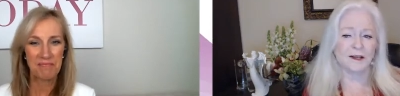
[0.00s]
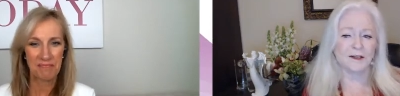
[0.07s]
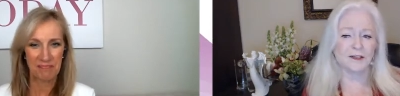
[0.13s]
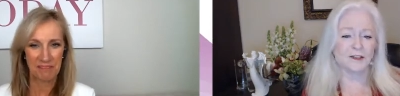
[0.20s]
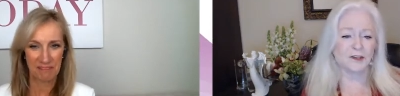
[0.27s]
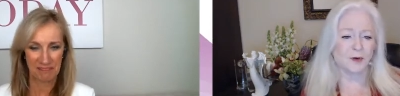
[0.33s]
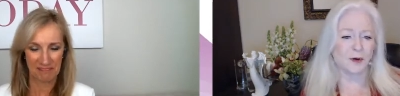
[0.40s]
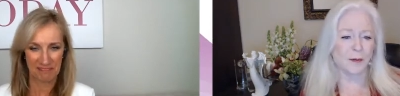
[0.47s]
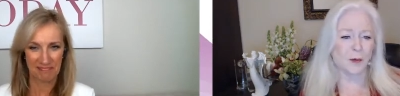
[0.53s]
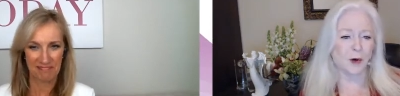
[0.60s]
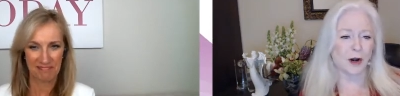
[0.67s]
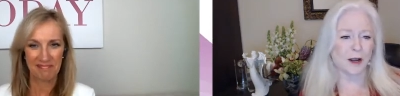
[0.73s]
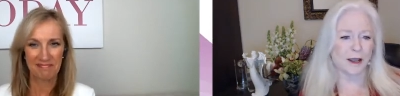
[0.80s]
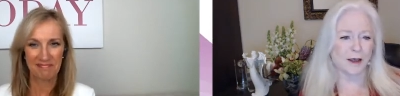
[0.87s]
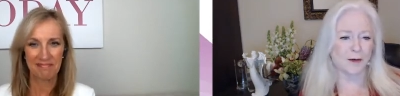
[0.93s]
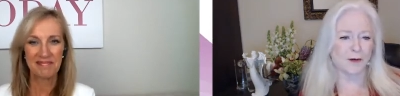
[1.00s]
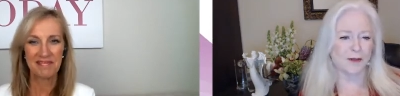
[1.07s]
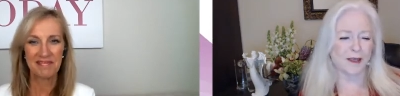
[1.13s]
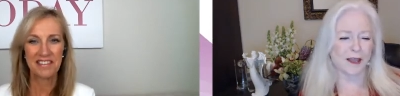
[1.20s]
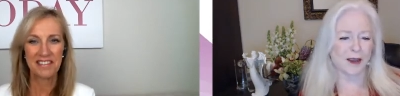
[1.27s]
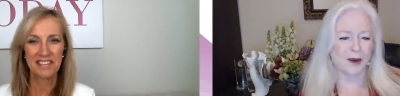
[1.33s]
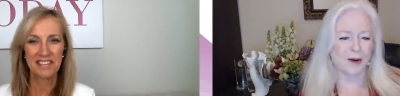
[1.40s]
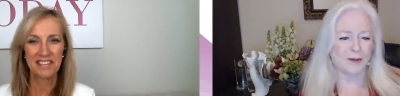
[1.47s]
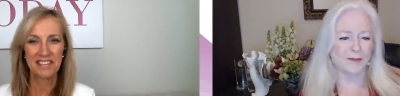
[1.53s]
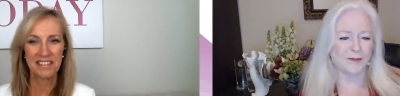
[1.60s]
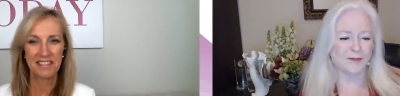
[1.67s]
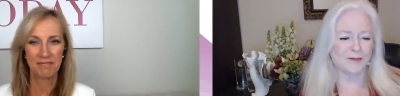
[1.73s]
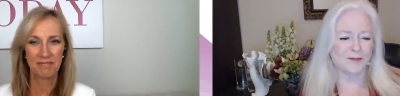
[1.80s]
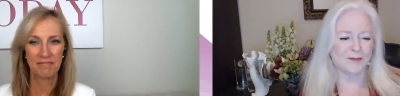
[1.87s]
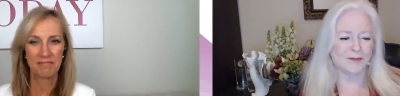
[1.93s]
Speaker 1: to doing more together. Thank you.
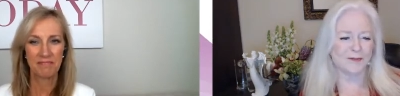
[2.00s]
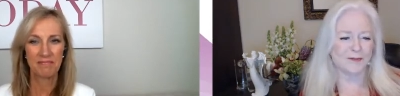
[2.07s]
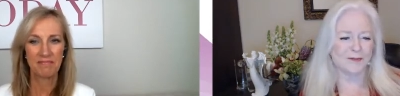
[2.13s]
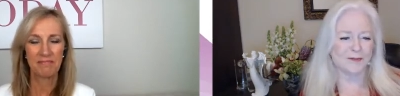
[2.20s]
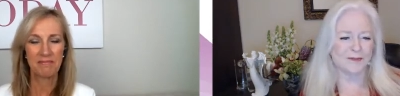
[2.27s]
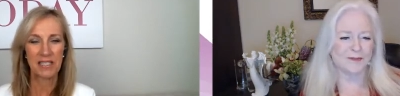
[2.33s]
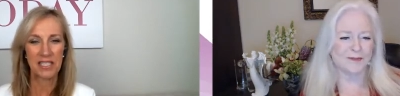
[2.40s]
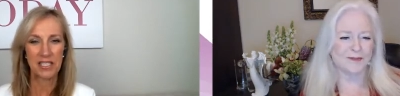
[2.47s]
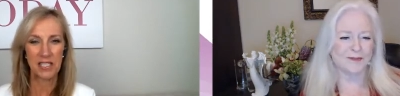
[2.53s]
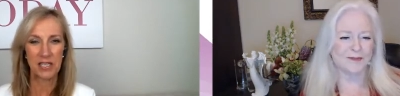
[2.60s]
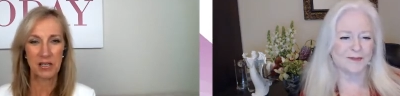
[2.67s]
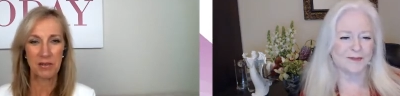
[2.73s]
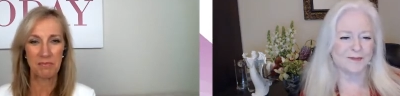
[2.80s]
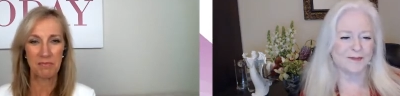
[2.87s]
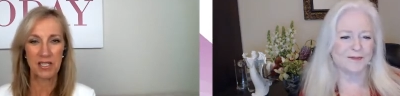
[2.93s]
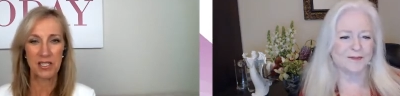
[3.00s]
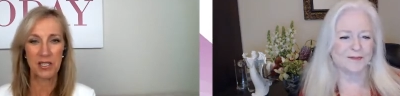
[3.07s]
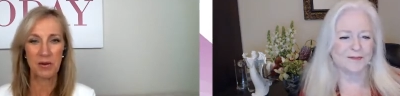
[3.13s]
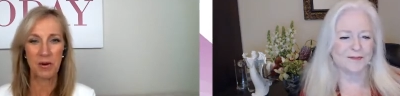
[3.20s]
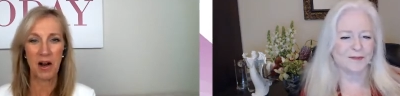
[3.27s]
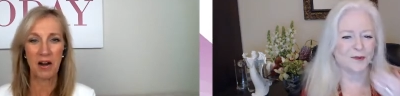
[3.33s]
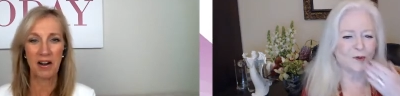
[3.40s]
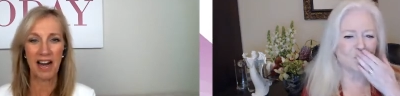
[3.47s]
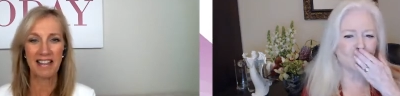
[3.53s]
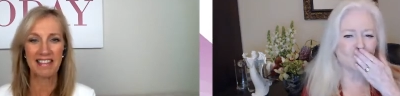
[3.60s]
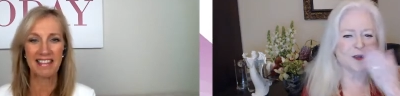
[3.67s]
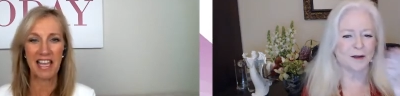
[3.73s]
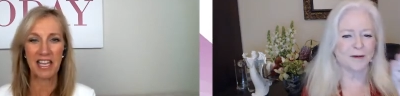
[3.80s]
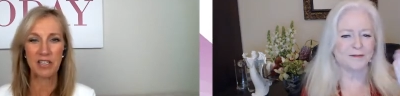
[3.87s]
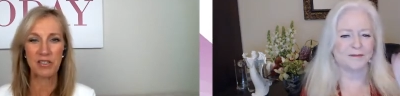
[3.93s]
Speaker 2: Me too. Me too. All
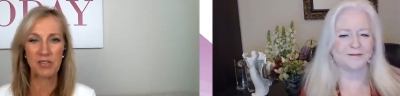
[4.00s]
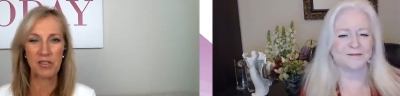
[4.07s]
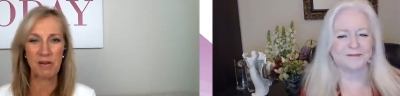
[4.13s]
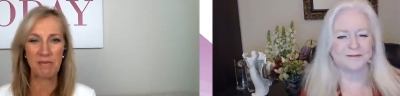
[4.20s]
right. Thank you so